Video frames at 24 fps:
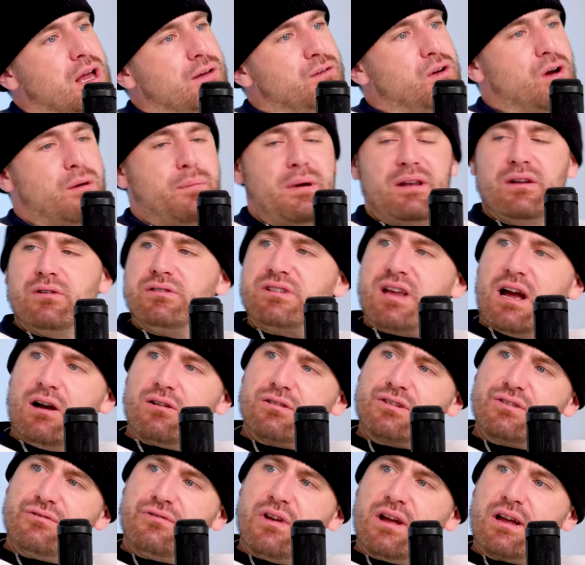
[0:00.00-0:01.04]
So, you ever been to his
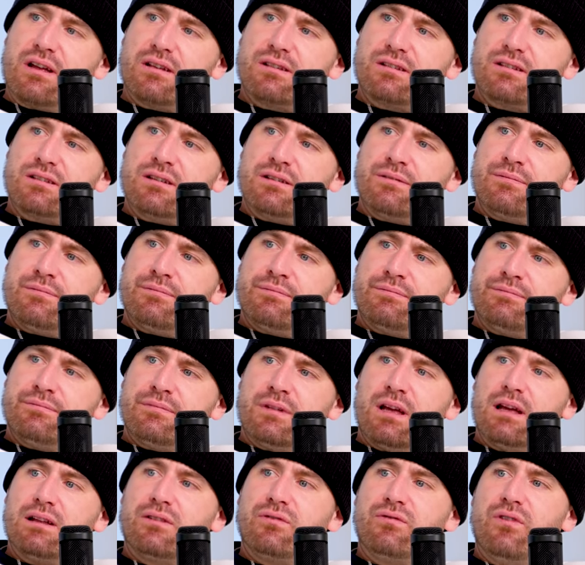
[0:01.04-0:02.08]
house in Vegas? Oh,
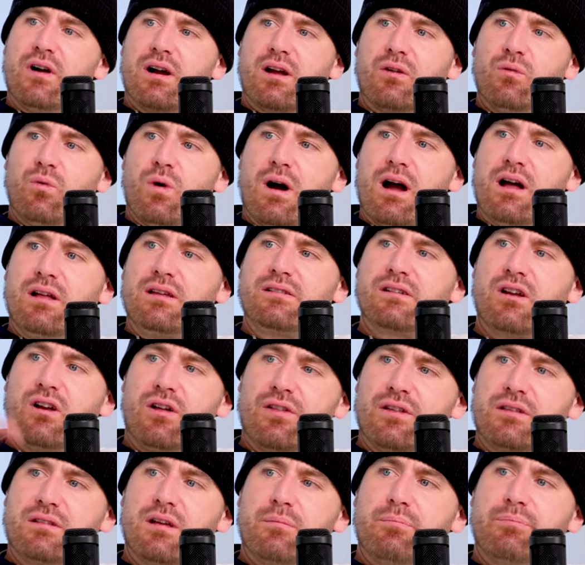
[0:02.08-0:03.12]
yeah. It's fucking wild. He's
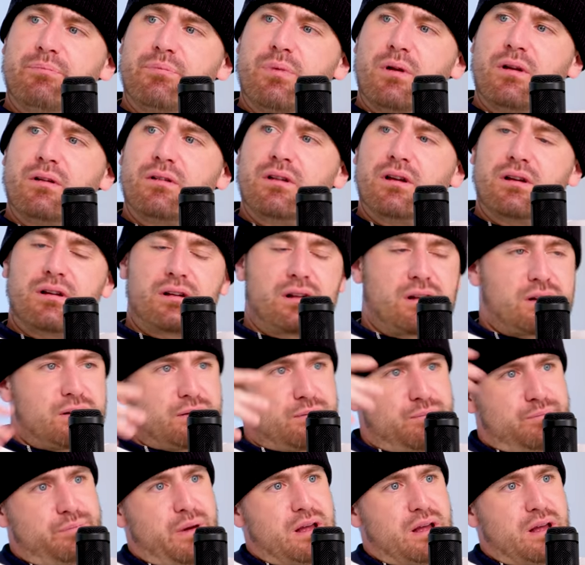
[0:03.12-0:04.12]
got all the, uh, the